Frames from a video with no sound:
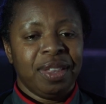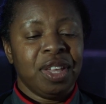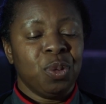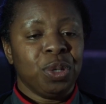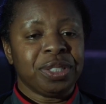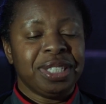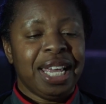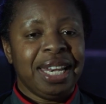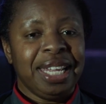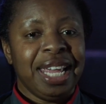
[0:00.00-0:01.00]
there wasn't
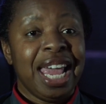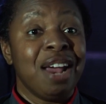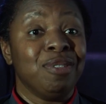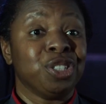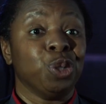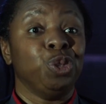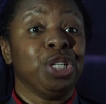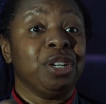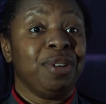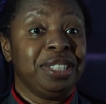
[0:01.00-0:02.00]
any aerosol
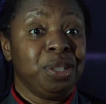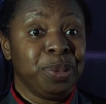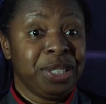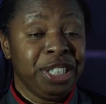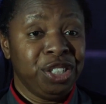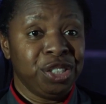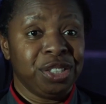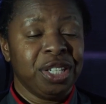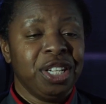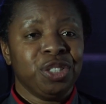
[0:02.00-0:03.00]
generating procedures.